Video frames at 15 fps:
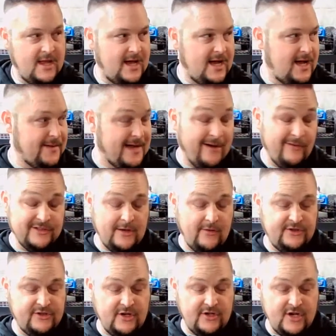I was
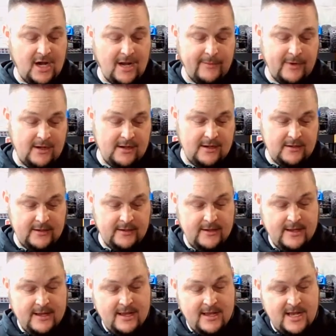always on Yamaha,
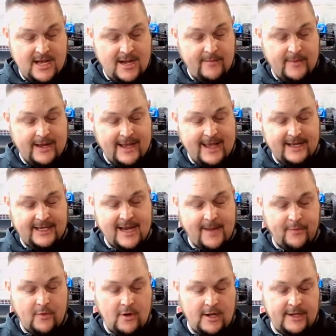and I had a
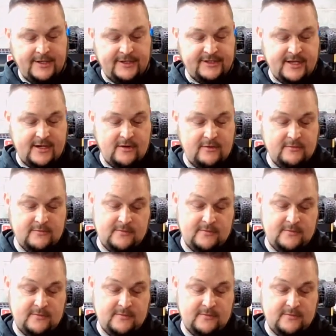couple Hondas, though,